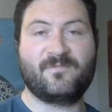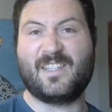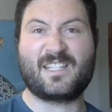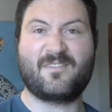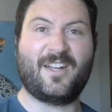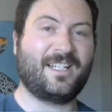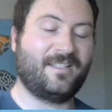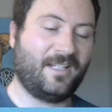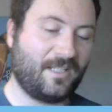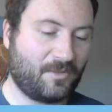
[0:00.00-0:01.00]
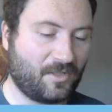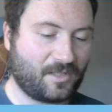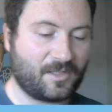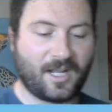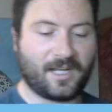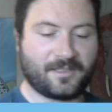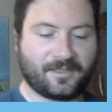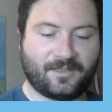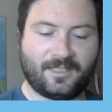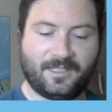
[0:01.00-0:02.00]
this fights that he's just
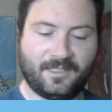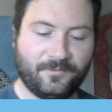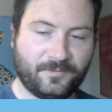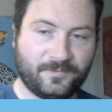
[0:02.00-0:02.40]
constantly in.